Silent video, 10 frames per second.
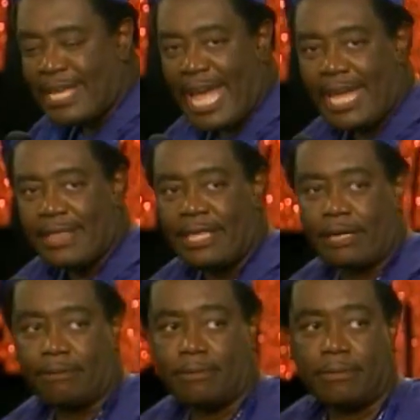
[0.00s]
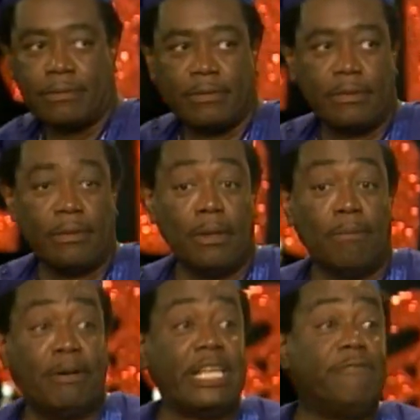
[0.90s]
take them,
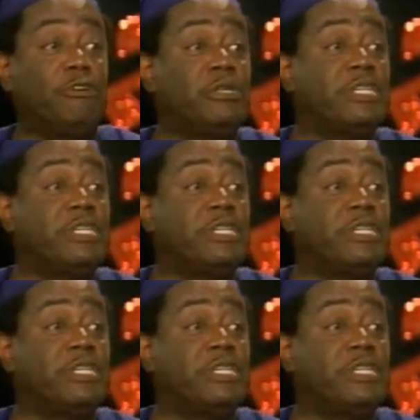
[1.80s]
but if you